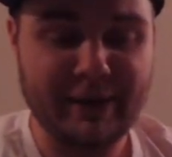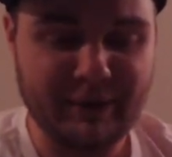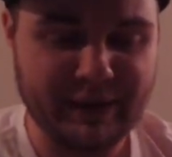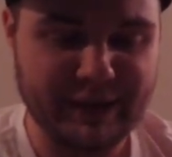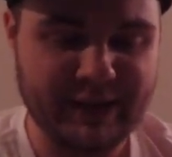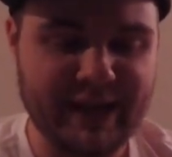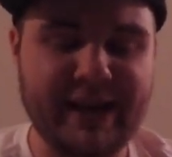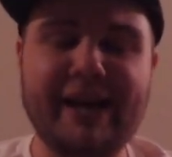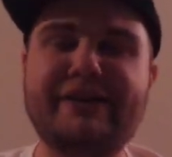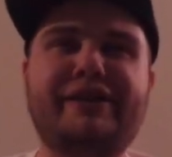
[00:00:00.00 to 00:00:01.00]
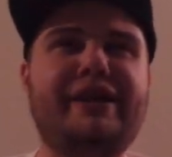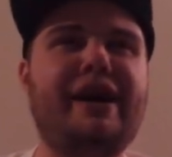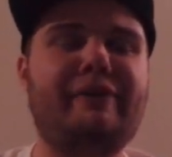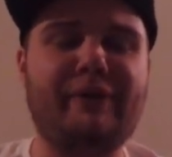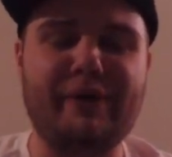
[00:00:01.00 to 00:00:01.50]
killed it, and I actually
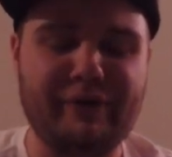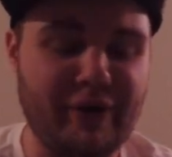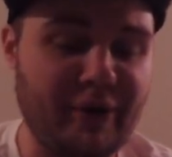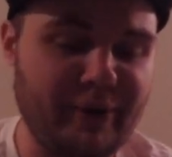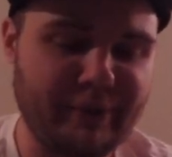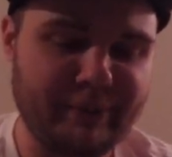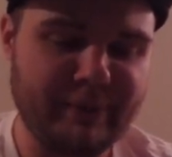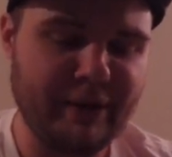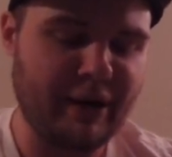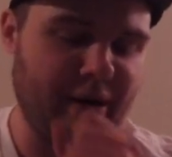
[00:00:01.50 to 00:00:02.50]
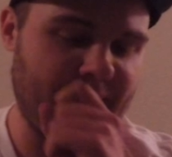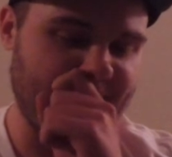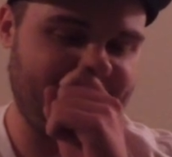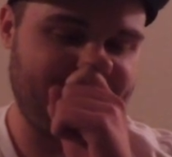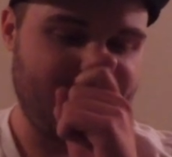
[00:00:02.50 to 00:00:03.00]
got front row.
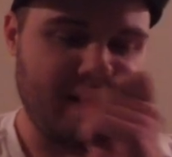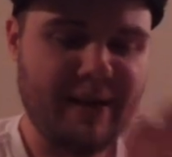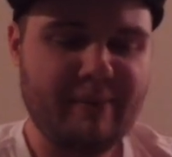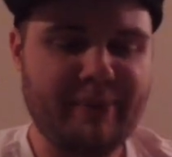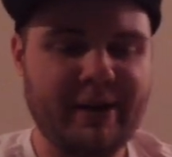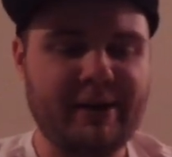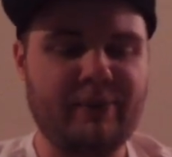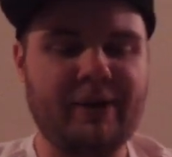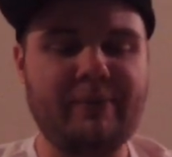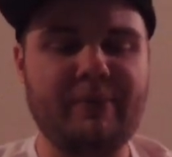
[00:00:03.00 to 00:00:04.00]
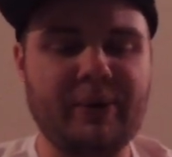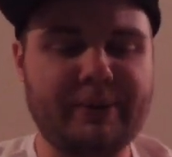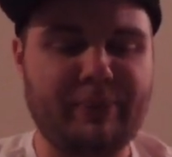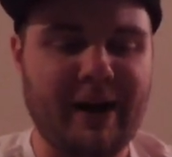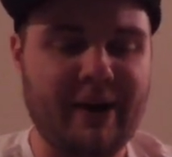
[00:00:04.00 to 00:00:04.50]
But what I'm
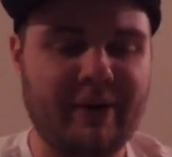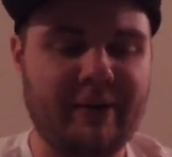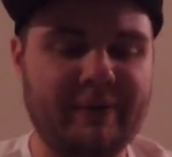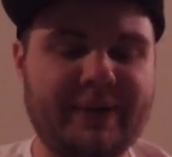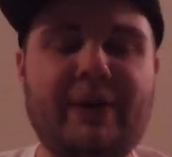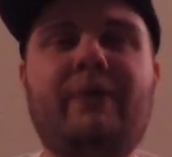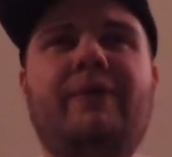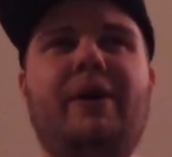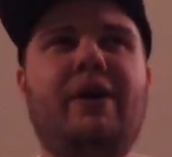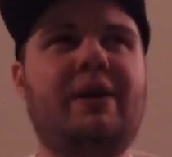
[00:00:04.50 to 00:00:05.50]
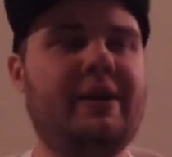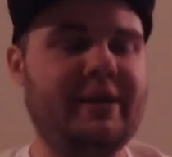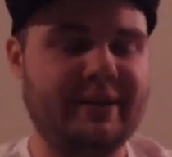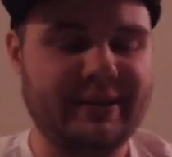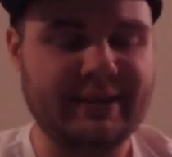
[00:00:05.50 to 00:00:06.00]
most proud of so far
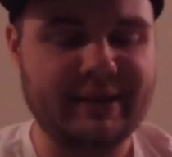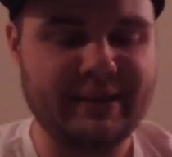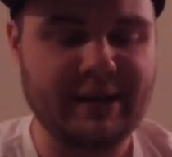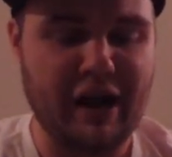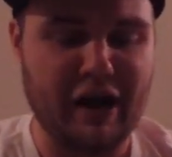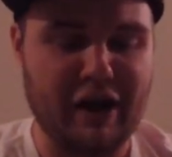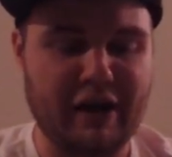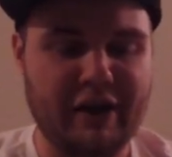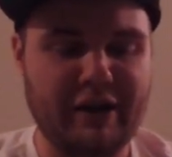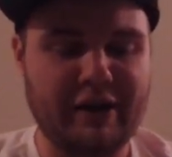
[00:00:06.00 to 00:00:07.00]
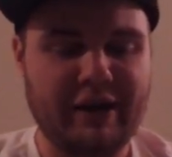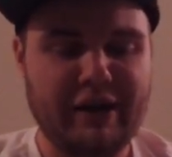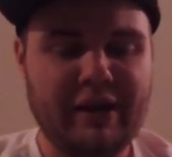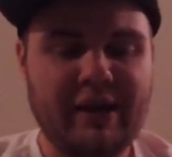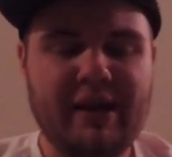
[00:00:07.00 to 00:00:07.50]
is the
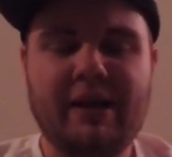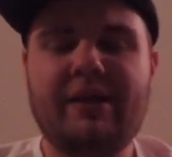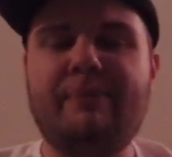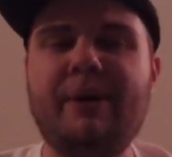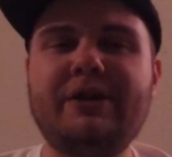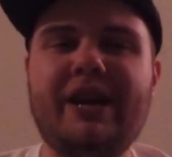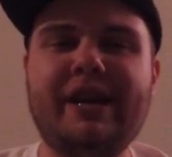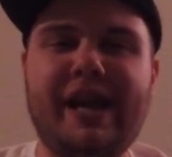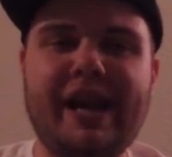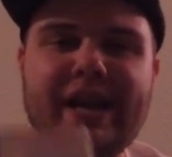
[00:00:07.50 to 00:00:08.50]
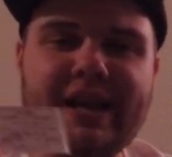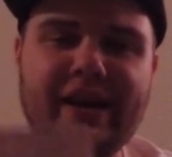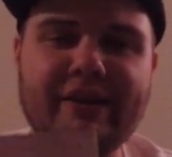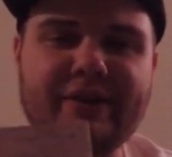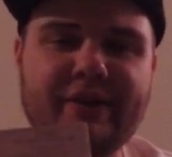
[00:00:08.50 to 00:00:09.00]
Big Gigantic
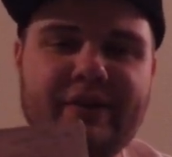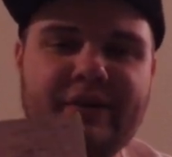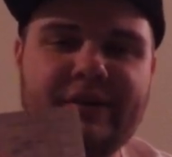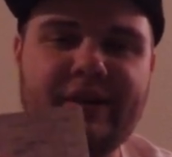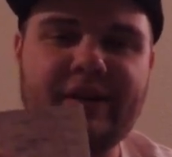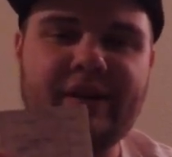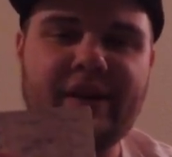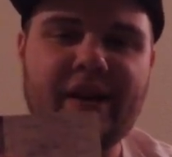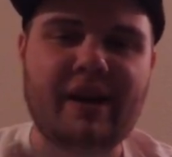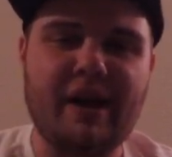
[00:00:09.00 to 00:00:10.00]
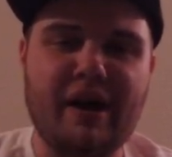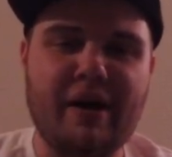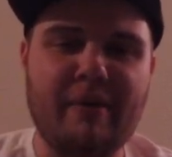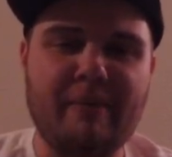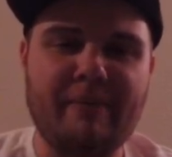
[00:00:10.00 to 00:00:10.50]
concert.
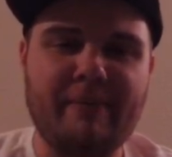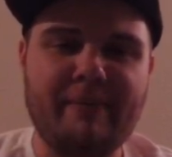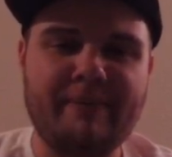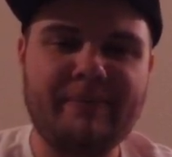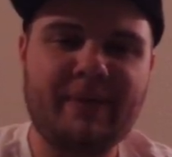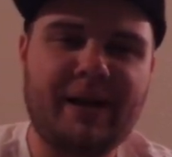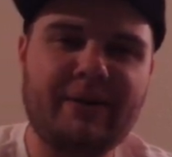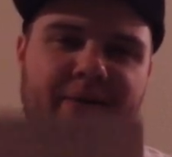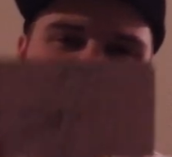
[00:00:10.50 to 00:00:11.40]
I don't